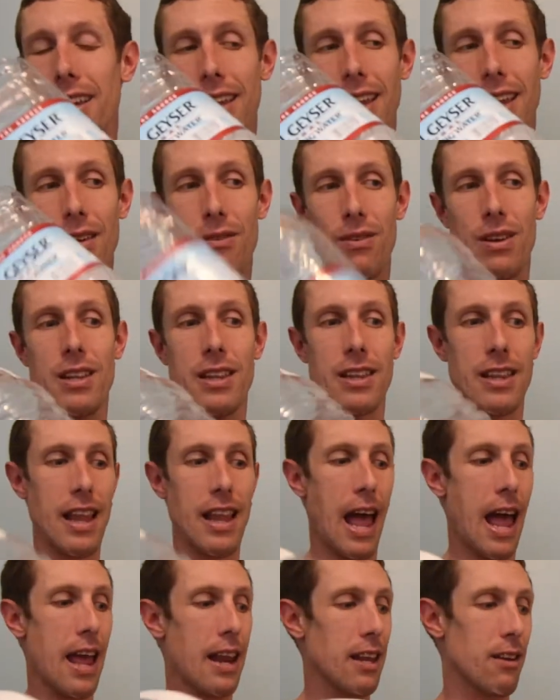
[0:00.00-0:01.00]
given
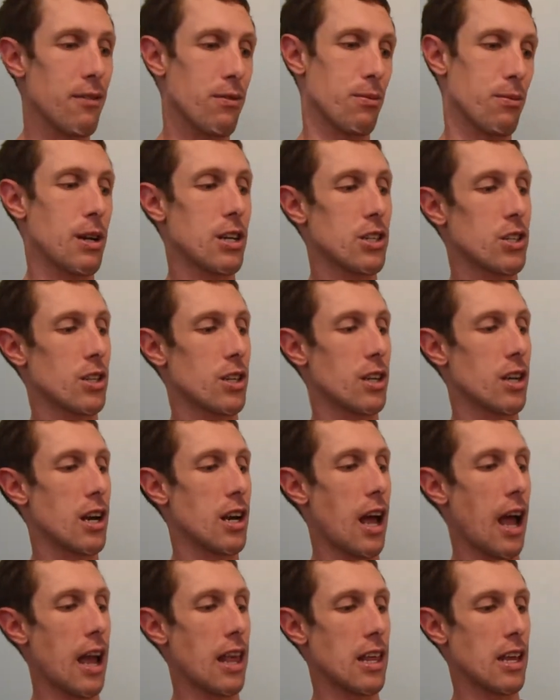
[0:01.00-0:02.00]
that information,
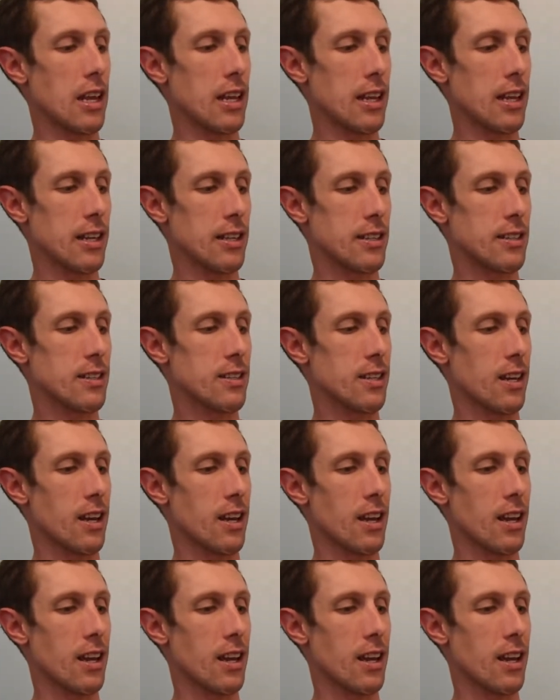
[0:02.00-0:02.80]
I think it's,